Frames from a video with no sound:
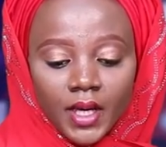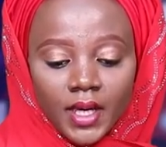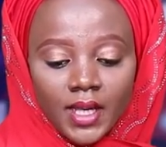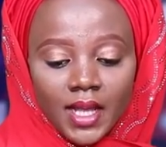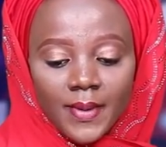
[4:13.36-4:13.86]

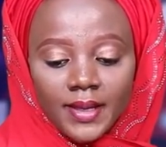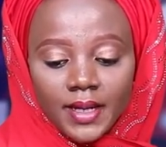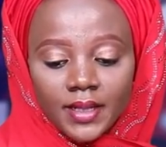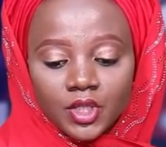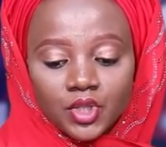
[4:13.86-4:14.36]
He
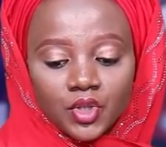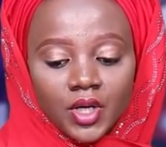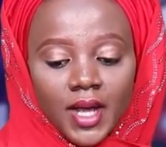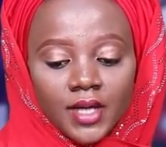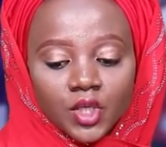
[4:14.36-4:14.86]
lamented that
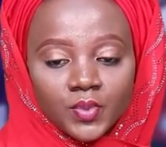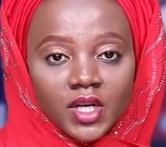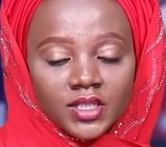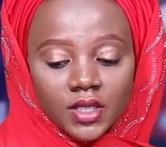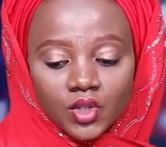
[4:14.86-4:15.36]
children are
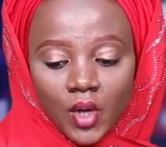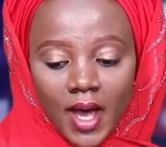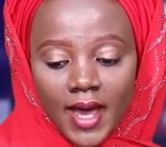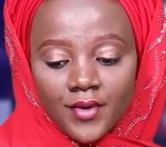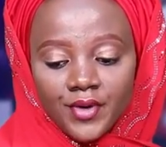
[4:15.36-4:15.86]
subjected to
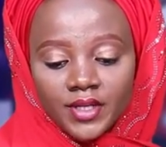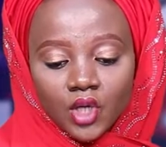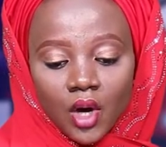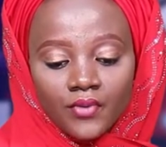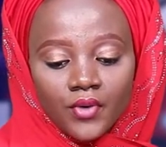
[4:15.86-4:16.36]
high rates
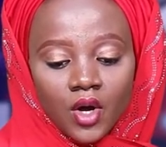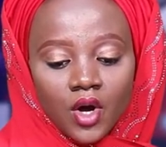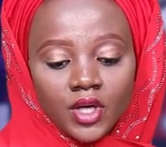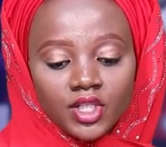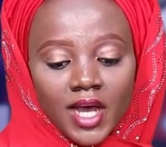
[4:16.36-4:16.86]
of
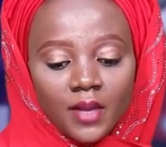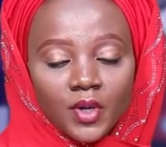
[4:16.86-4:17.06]
child